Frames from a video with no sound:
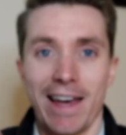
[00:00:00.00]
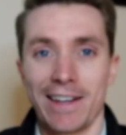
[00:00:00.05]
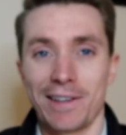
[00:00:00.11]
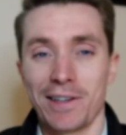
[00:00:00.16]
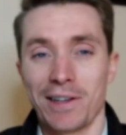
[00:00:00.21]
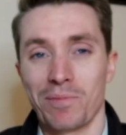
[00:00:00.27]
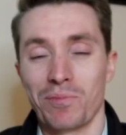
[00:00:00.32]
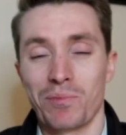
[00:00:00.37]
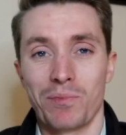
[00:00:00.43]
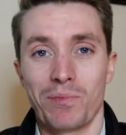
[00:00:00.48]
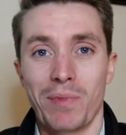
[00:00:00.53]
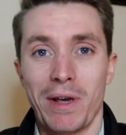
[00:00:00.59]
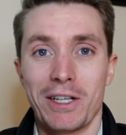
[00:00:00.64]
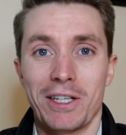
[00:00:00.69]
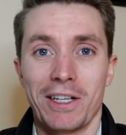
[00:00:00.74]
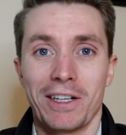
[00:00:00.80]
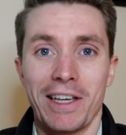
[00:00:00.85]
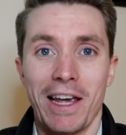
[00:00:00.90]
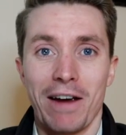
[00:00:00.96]
and
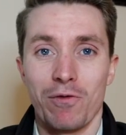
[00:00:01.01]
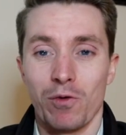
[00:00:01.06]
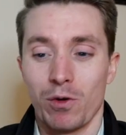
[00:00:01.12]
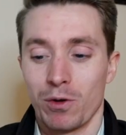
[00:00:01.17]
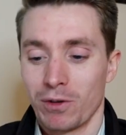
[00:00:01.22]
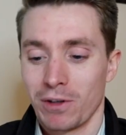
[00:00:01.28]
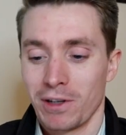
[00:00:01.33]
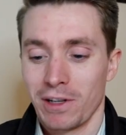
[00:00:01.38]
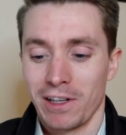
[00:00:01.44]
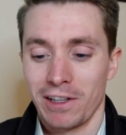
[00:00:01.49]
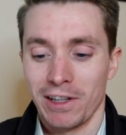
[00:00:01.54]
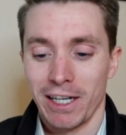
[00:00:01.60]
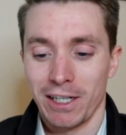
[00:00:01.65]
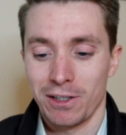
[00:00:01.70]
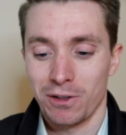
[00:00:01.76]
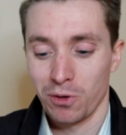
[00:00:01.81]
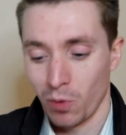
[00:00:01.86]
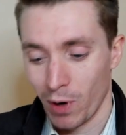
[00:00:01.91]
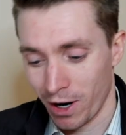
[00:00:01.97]
basically everyone
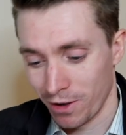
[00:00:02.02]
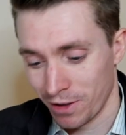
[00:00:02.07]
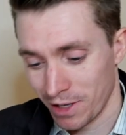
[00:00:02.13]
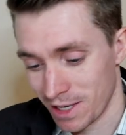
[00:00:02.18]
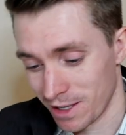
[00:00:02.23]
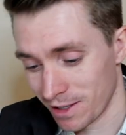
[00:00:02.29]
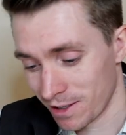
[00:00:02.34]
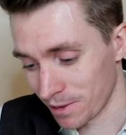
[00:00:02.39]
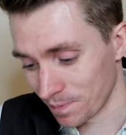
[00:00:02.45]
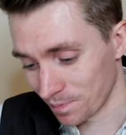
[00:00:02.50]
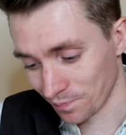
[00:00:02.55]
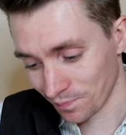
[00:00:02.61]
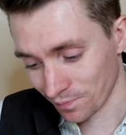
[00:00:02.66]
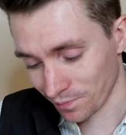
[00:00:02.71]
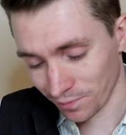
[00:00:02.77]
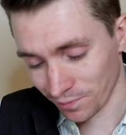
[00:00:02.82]
likes to wear these.